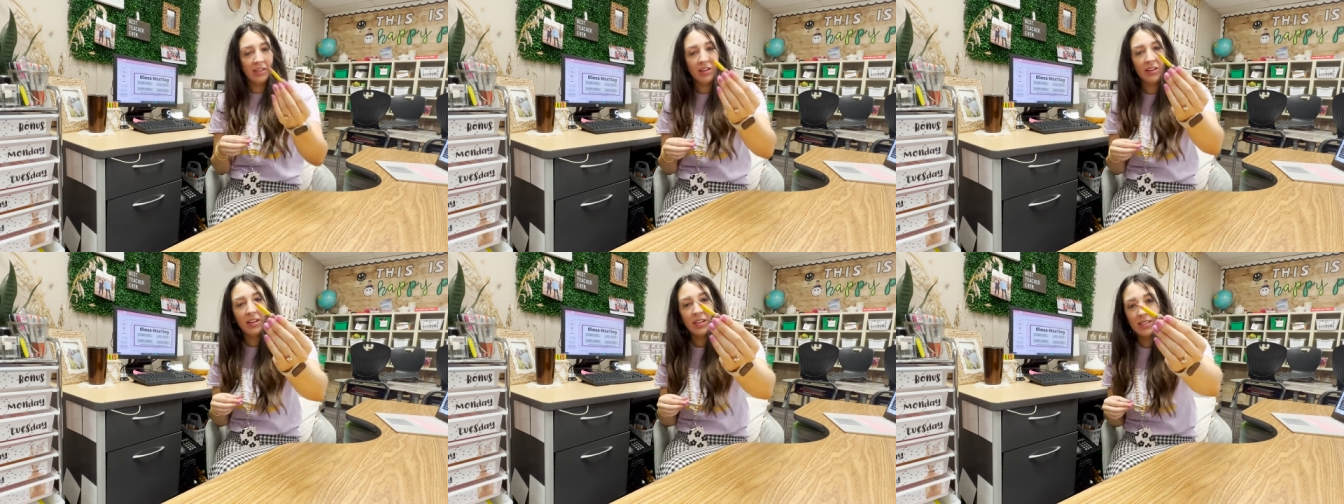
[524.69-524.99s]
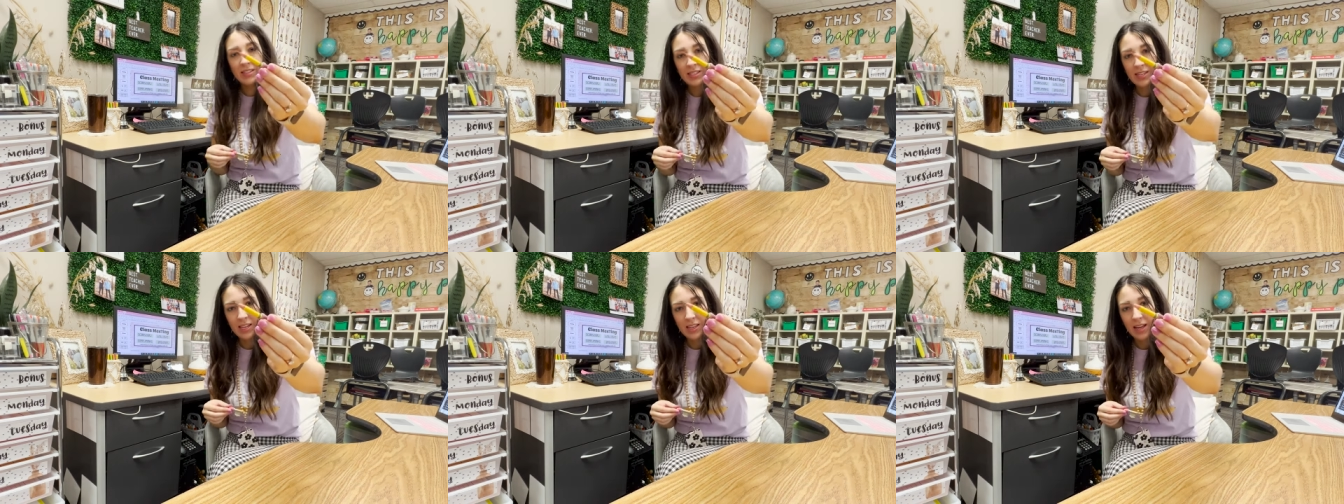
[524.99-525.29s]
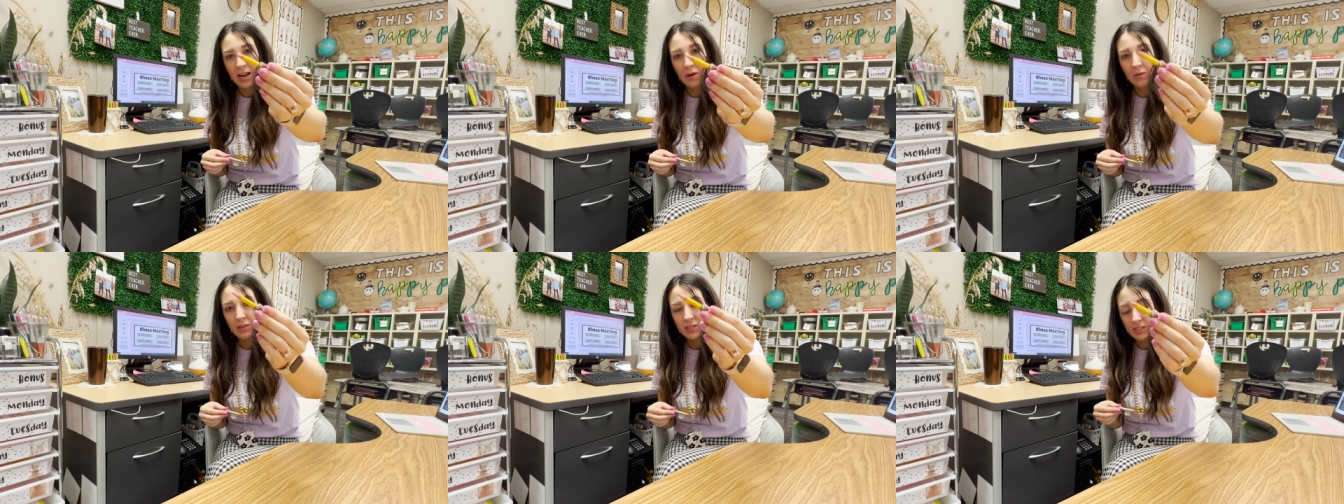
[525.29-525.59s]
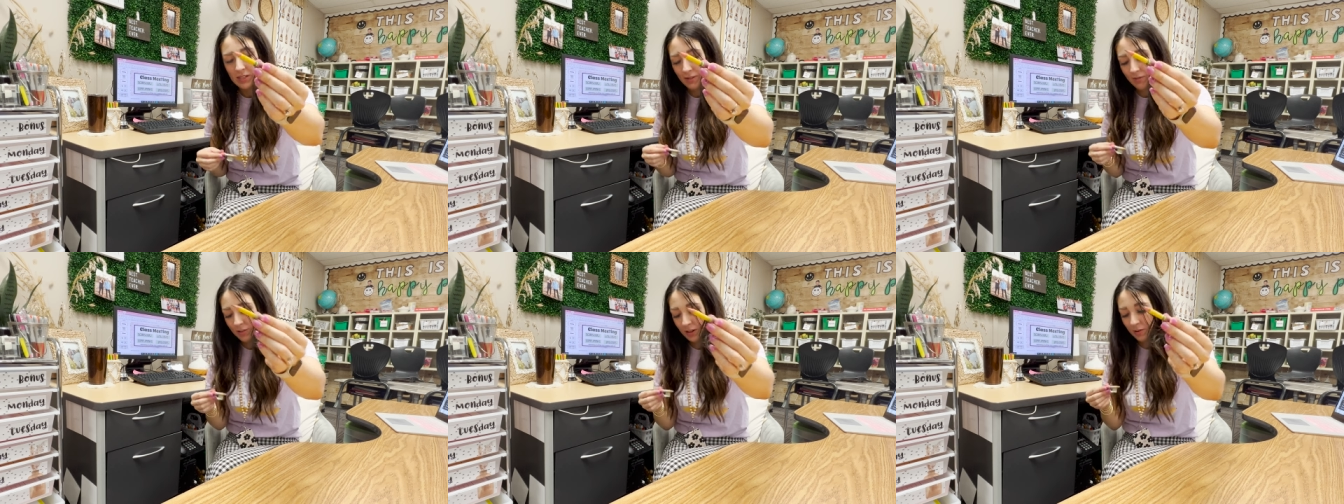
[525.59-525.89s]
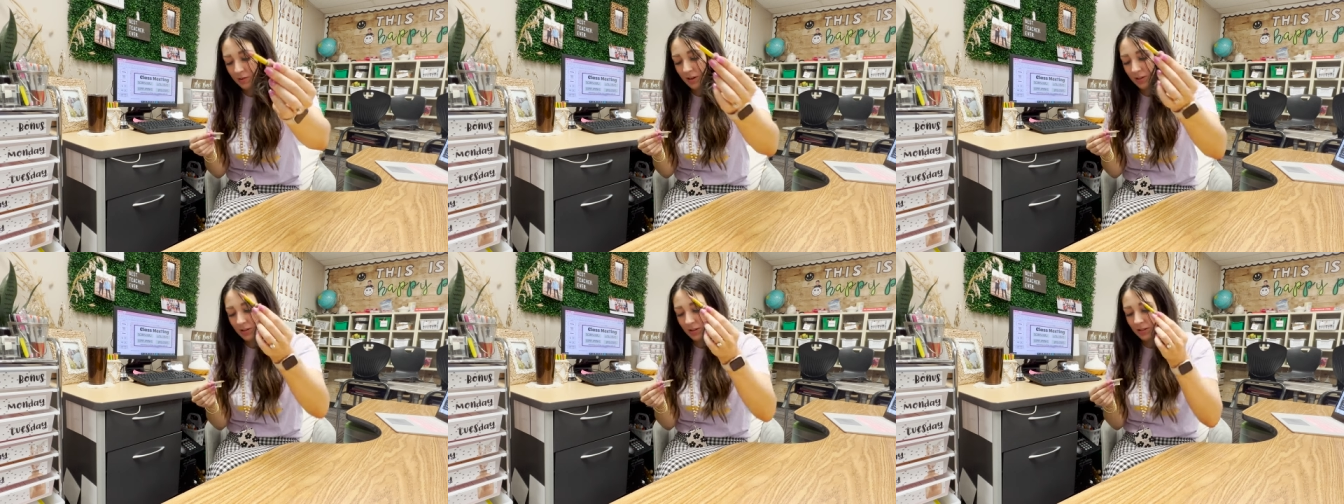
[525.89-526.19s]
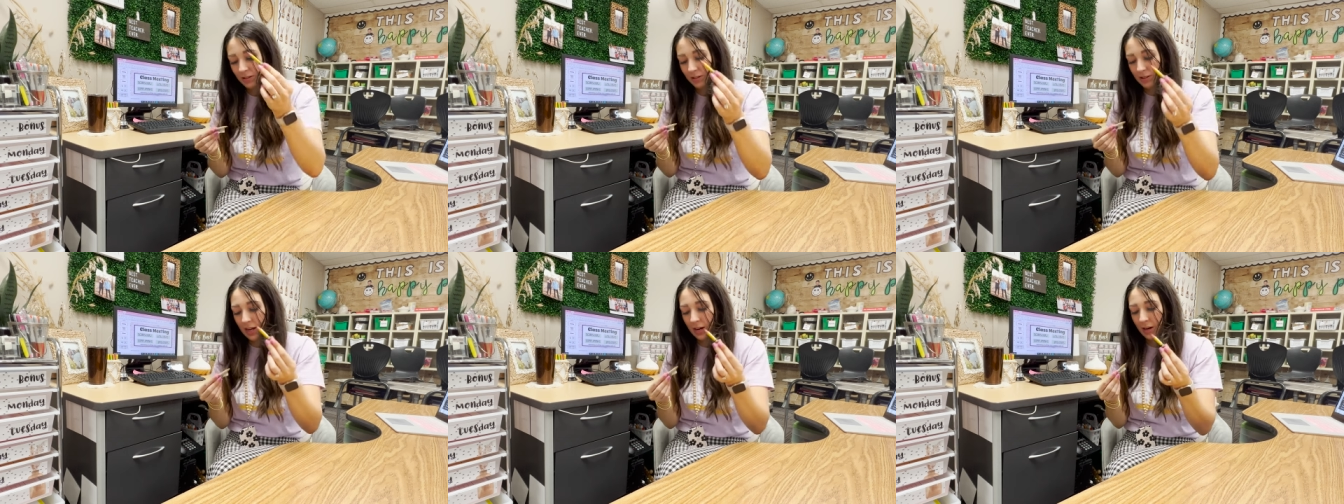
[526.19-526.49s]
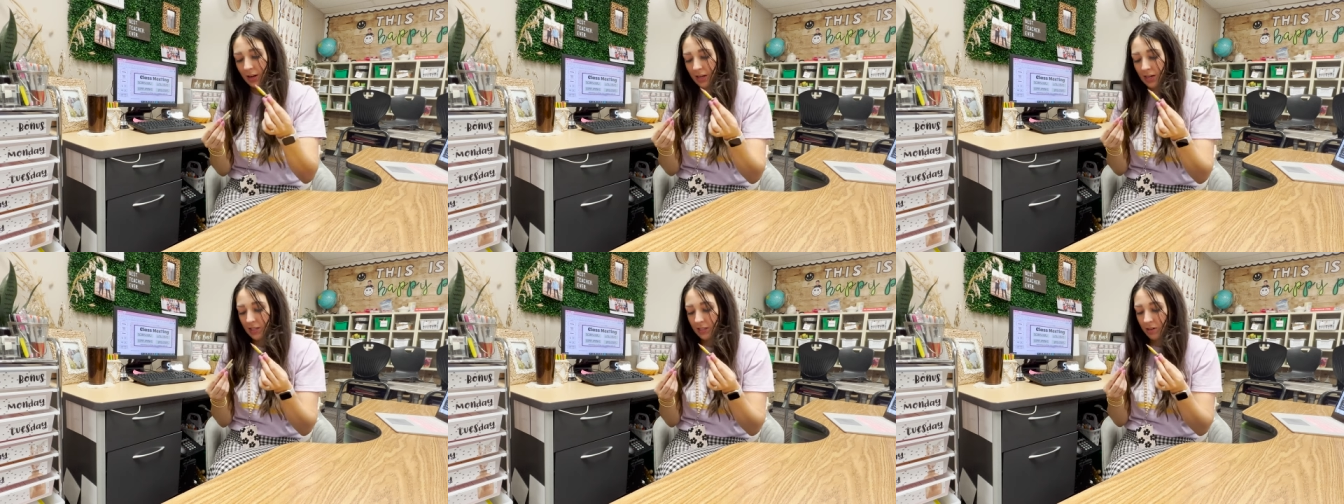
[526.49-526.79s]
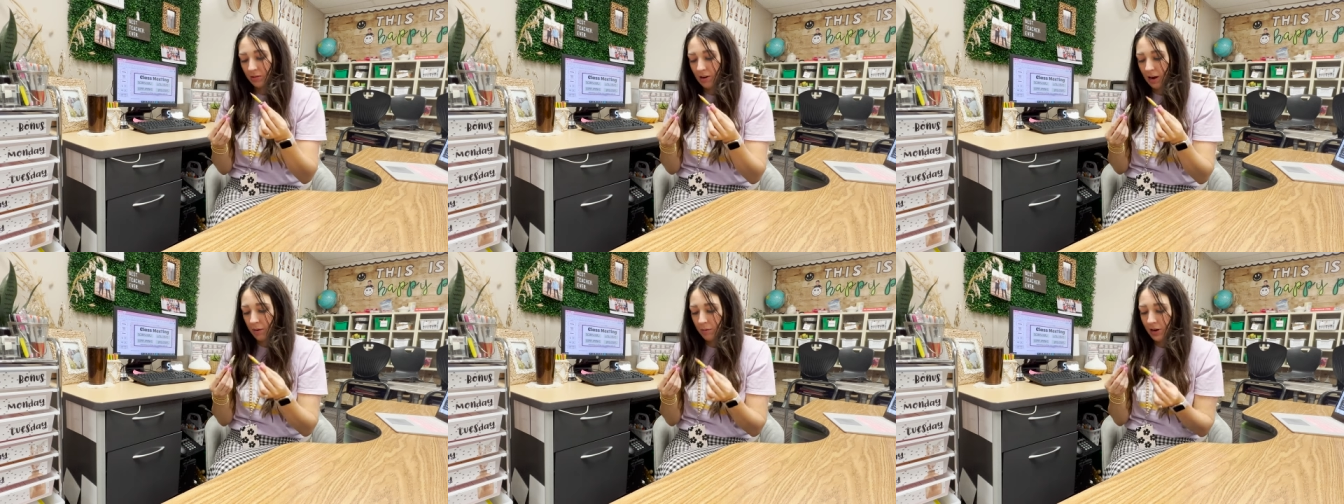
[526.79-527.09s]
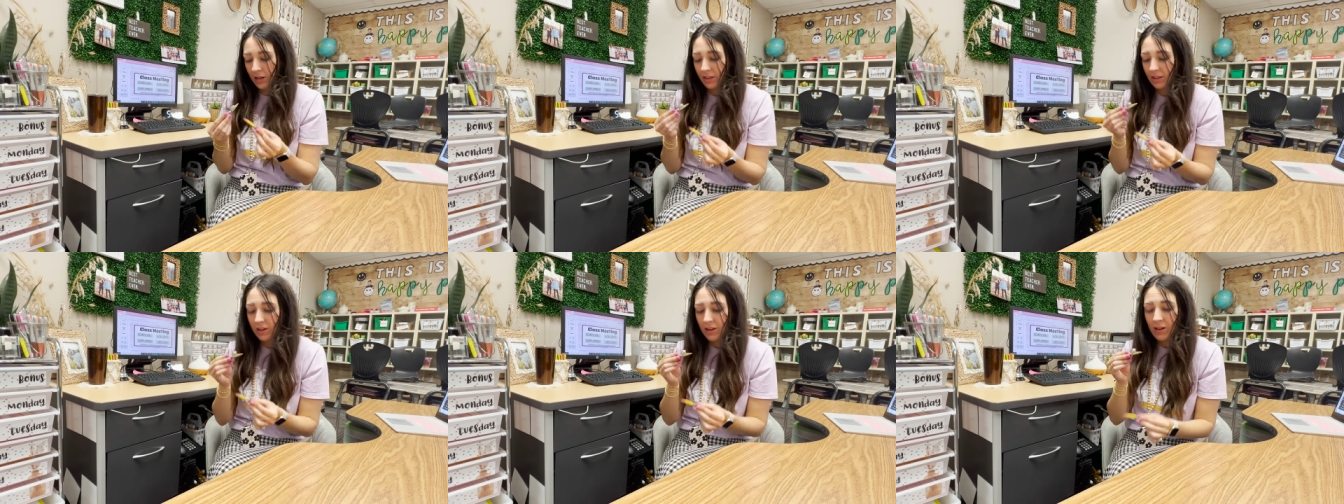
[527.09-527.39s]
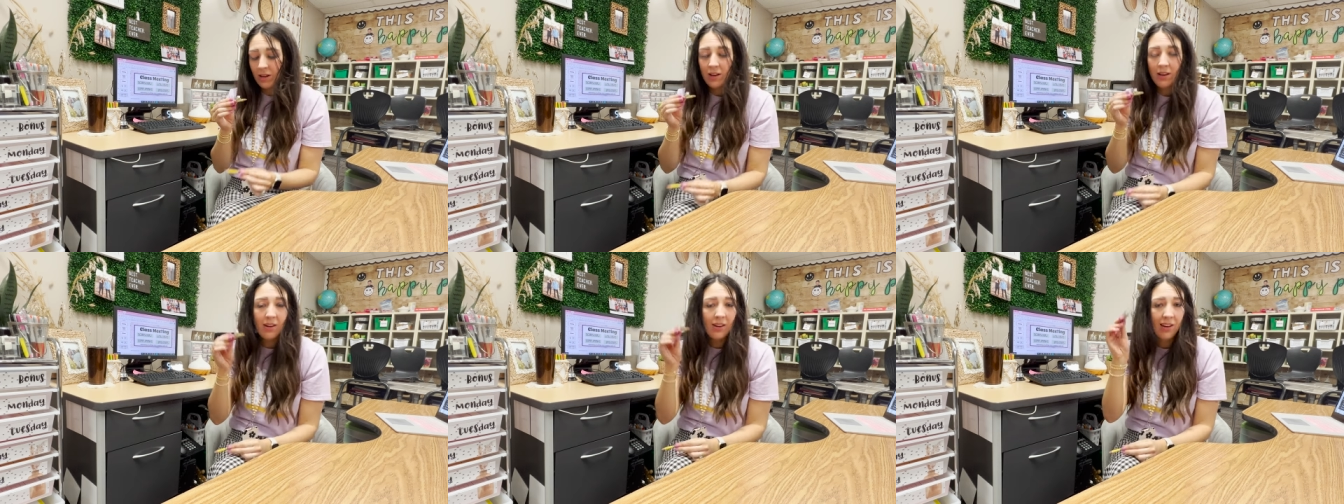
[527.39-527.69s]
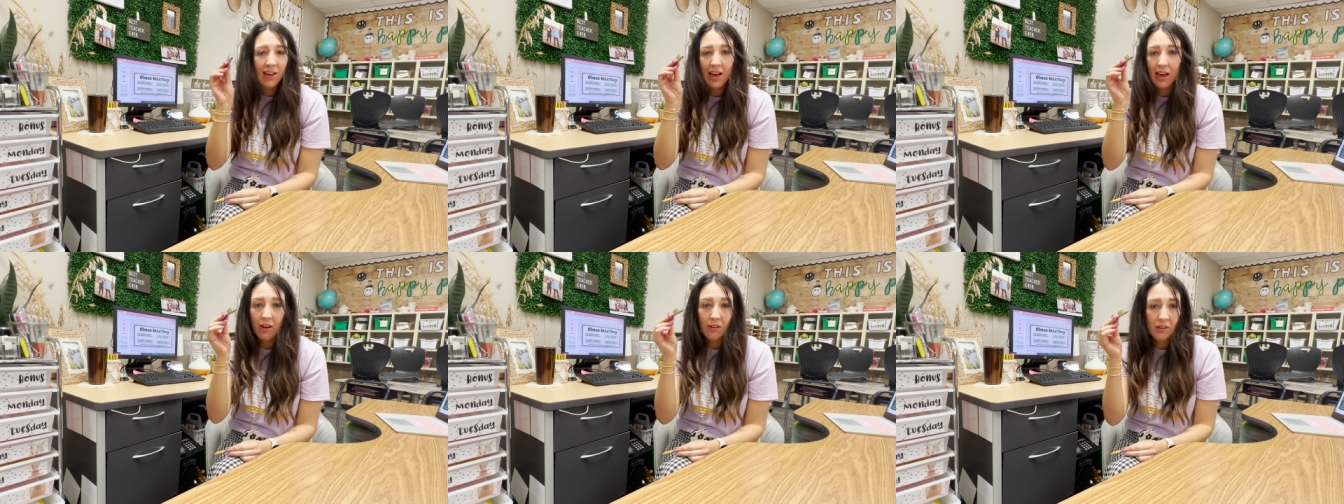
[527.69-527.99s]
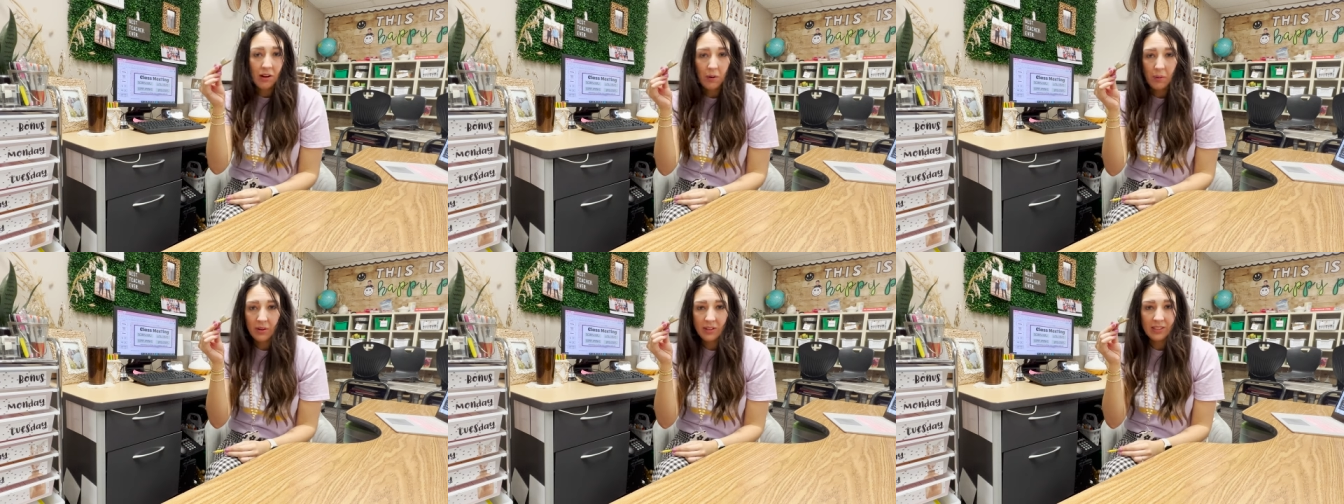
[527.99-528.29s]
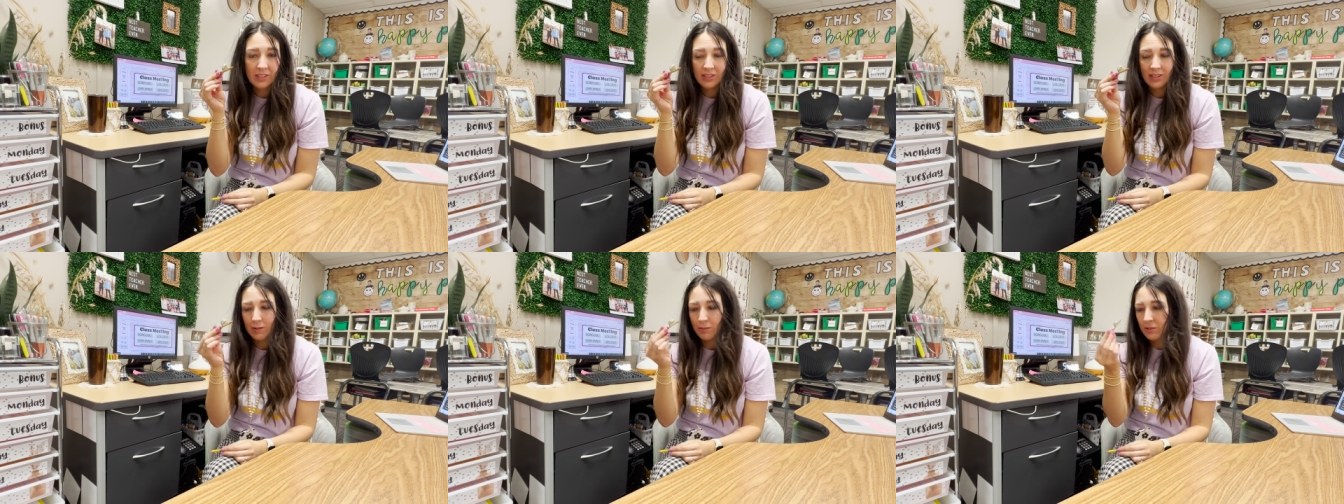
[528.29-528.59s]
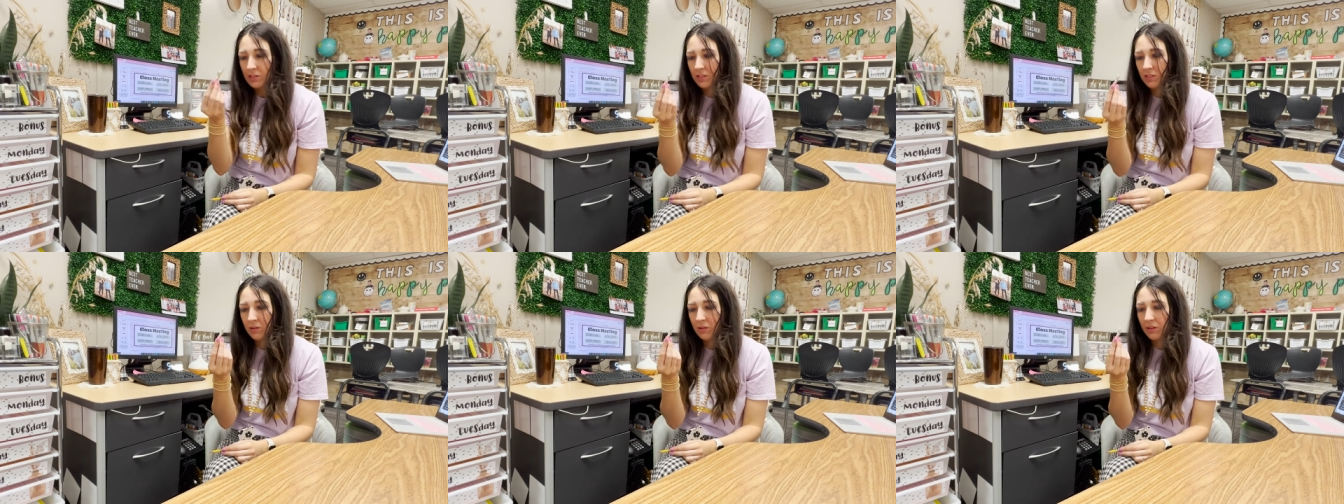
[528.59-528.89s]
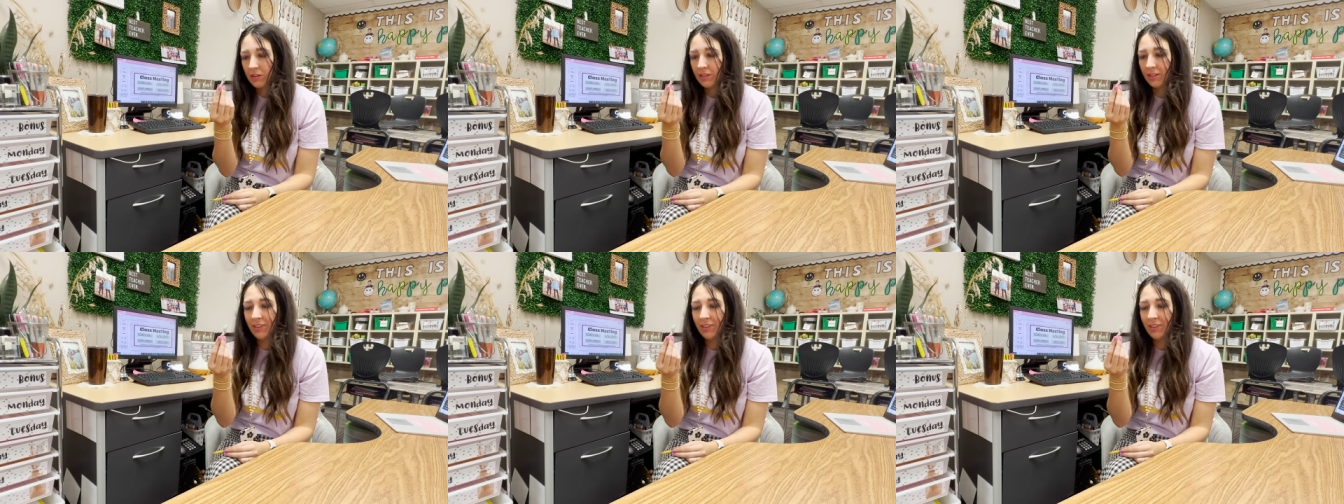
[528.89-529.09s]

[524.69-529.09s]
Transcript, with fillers: you can see that one's definitely like easy to write with. I don't know what this kid was doing.